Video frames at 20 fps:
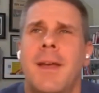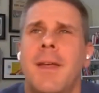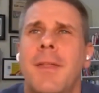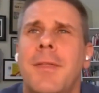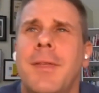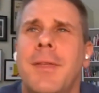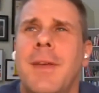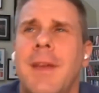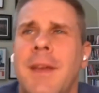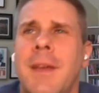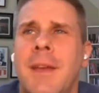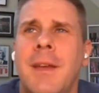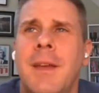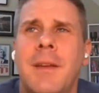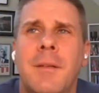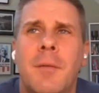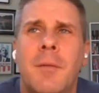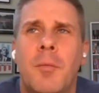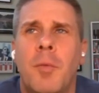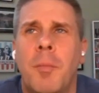
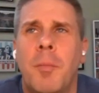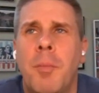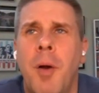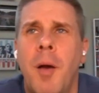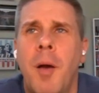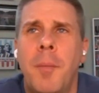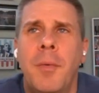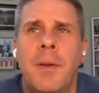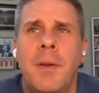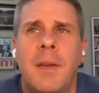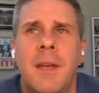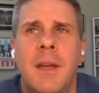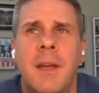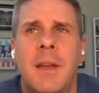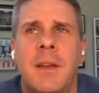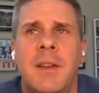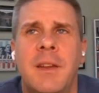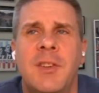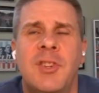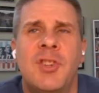the
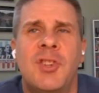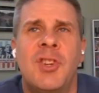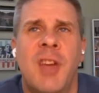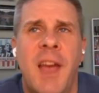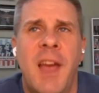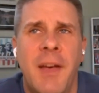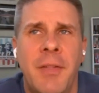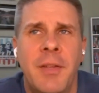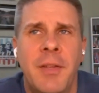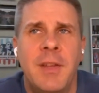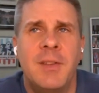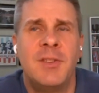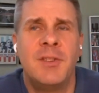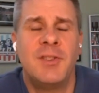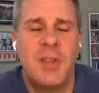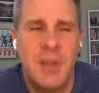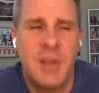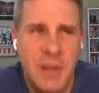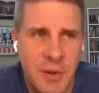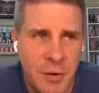Republican challenge
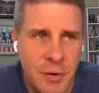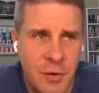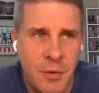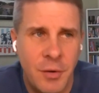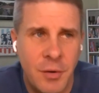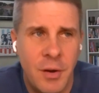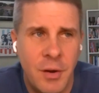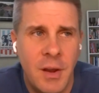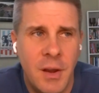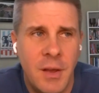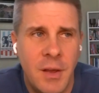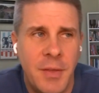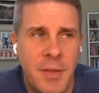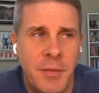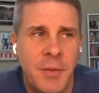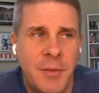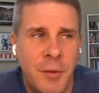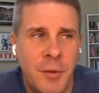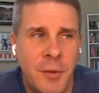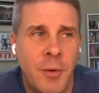here
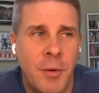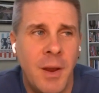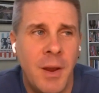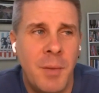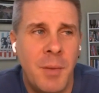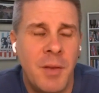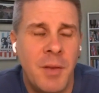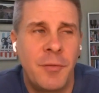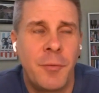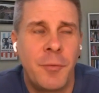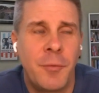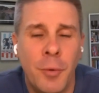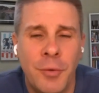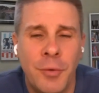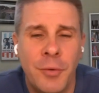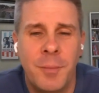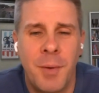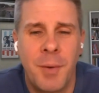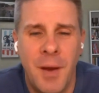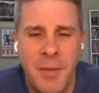that Lindsey Graham has
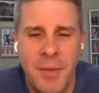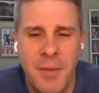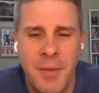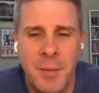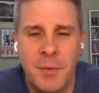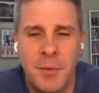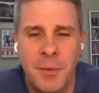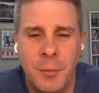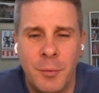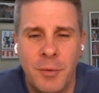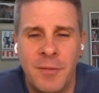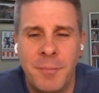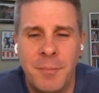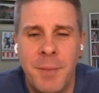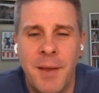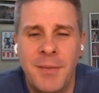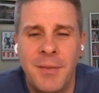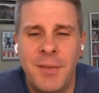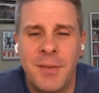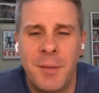forced upon them is sort of
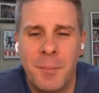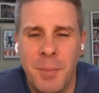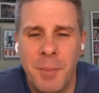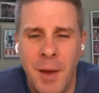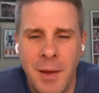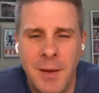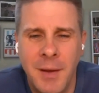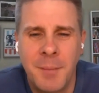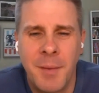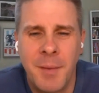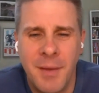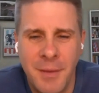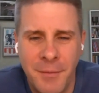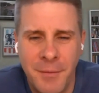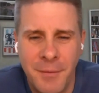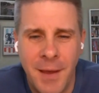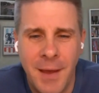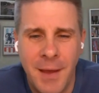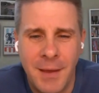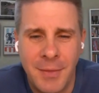best embodied by the
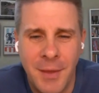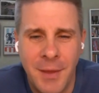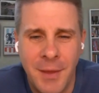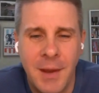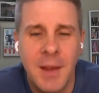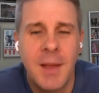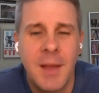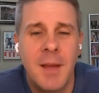fact that